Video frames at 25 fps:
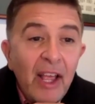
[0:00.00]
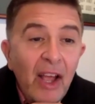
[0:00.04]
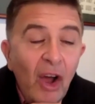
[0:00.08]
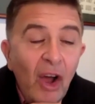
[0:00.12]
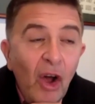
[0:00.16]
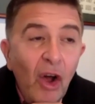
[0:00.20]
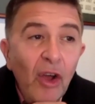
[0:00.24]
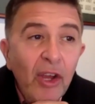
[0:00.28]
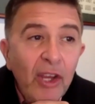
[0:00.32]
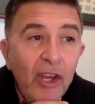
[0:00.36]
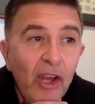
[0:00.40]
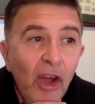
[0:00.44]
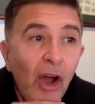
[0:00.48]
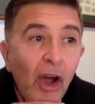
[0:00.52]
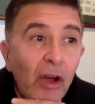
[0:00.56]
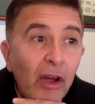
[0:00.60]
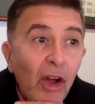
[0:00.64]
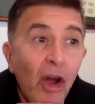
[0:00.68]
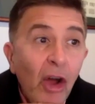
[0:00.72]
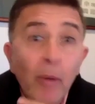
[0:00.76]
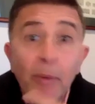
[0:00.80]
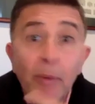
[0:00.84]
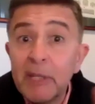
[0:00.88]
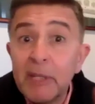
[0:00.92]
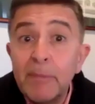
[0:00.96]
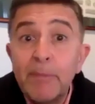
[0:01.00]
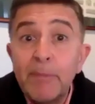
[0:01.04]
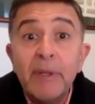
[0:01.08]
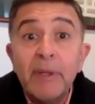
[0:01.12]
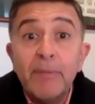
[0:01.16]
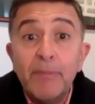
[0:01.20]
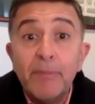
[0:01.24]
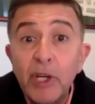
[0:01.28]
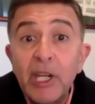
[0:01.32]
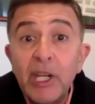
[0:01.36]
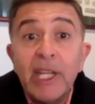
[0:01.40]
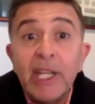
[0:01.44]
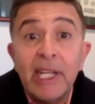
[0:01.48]
I was
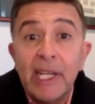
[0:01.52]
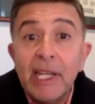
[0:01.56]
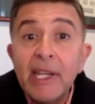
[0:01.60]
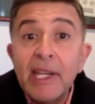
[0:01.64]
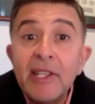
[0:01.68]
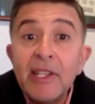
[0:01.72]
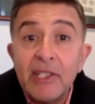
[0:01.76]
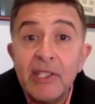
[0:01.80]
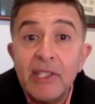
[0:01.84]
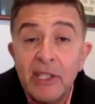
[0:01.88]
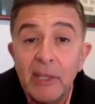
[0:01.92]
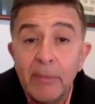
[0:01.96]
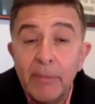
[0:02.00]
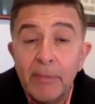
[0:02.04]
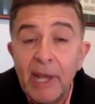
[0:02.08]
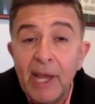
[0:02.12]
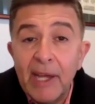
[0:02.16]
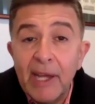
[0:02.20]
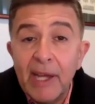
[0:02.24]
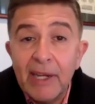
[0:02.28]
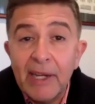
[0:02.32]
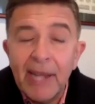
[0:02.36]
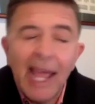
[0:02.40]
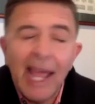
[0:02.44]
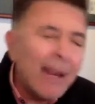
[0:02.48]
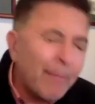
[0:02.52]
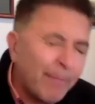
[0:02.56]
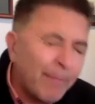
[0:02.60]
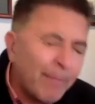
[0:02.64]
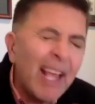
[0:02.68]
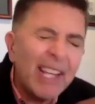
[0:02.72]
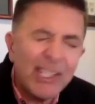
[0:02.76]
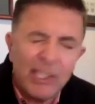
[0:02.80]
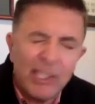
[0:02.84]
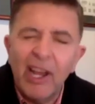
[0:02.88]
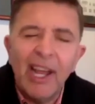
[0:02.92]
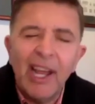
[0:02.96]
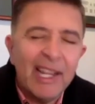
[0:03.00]
pretty innocent about it. And
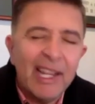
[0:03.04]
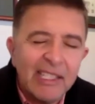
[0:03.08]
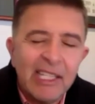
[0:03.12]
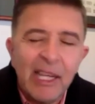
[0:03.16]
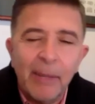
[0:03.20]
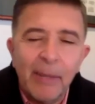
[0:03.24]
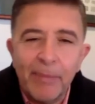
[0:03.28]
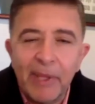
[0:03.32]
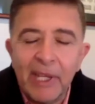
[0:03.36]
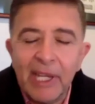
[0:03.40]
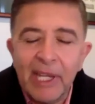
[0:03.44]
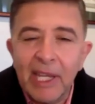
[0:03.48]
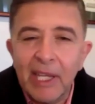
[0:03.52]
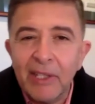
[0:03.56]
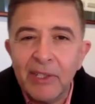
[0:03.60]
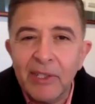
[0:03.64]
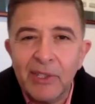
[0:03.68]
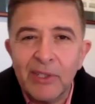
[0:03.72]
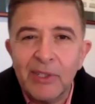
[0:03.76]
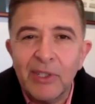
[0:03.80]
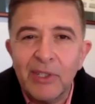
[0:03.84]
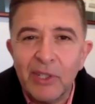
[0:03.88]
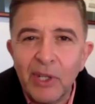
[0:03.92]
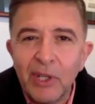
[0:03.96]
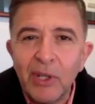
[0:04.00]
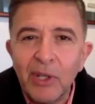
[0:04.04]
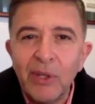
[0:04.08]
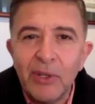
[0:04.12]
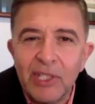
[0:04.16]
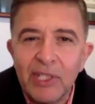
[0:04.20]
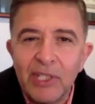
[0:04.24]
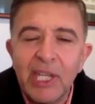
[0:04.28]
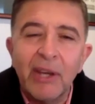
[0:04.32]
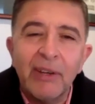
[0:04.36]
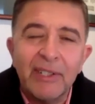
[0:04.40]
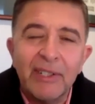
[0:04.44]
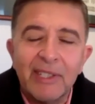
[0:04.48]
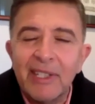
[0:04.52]
plus I had something else to do.
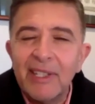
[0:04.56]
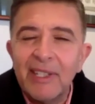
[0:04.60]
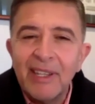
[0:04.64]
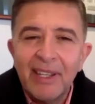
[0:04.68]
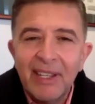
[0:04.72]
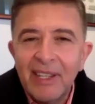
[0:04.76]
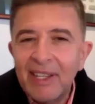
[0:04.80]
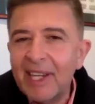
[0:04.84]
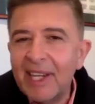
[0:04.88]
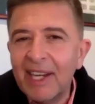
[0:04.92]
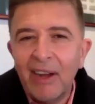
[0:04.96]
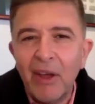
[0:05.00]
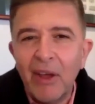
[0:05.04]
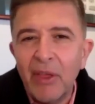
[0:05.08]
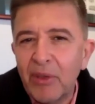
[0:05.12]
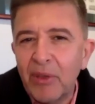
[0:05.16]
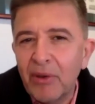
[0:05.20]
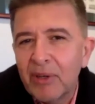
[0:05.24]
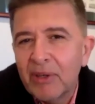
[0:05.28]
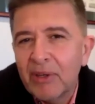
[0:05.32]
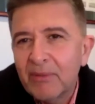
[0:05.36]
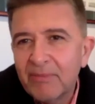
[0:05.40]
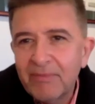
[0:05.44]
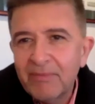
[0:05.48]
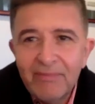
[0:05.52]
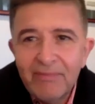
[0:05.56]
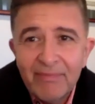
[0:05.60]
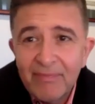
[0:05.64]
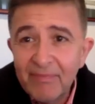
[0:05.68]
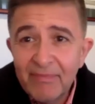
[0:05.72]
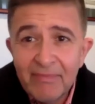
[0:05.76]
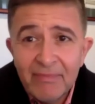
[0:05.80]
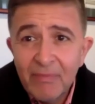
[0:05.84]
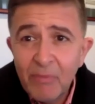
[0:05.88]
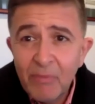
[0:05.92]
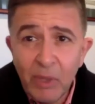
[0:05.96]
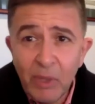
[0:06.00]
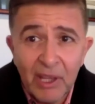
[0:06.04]
So, you know, I thought,
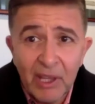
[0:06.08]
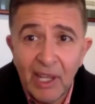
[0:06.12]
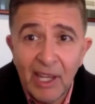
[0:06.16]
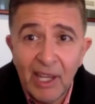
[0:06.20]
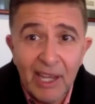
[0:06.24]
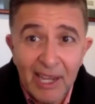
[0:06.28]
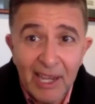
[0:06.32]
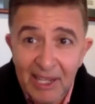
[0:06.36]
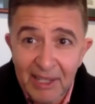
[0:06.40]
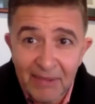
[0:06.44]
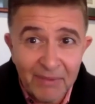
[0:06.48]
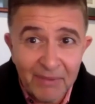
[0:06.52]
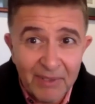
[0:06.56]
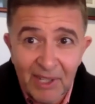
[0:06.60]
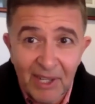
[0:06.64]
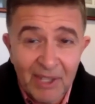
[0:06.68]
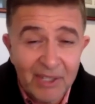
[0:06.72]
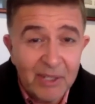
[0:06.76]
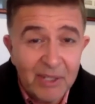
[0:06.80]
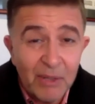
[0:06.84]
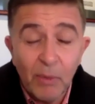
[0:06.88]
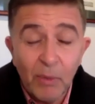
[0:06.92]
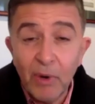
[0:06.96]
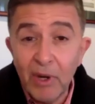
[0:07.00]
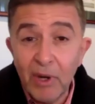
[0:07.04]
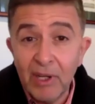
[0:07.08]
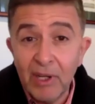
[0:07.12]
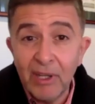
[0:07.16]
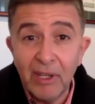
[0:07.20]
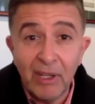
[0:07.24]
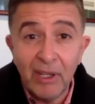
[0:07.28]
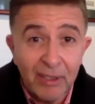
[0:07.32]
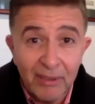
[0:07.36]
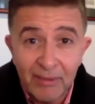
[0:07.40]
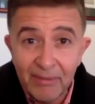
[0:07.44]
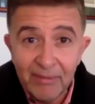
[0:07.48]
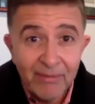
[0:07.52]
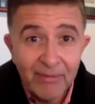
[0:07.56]
what the heck, if it doesn't work,
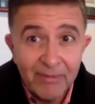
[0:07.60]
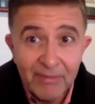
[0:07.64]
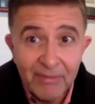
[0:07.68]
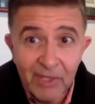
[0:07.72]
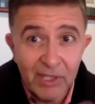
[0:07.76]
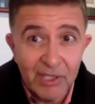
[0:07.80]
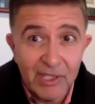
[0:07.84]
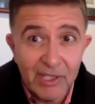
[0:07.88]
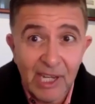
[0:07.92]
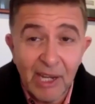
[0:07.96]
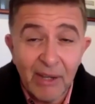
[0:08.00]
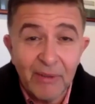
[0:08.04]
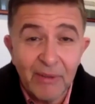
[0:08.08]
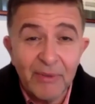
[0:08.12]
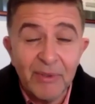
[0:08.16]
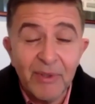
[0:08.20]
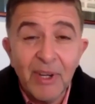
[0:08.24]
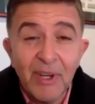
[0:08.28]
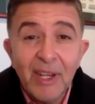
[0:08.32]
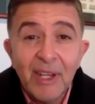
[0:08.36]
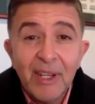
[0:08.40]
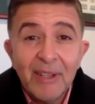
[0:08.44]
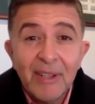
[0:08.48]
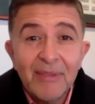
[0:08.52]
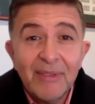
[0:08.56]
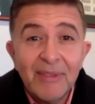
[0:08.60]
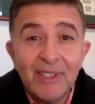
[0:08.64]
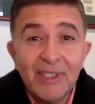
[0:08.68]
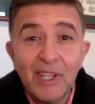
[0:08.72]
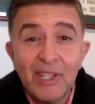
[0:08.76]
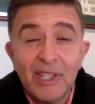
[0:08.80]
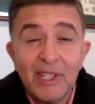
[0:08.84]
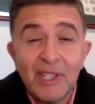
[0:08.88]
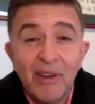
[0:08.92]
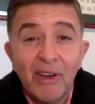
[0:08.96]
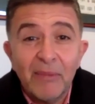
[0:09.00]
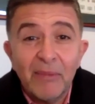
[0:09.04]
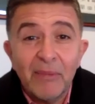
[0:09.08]
I'll just go and
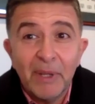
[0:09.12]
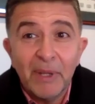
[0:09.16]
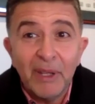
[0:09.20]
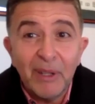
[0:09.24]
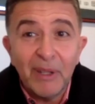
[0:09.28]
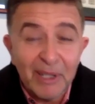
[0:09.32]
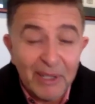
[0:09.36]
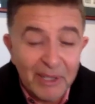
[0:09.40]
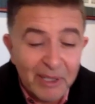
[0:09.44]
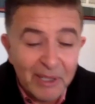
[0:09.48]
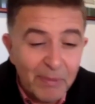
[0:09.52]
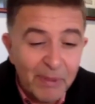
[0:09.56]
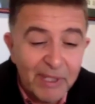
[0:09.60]
design buildings.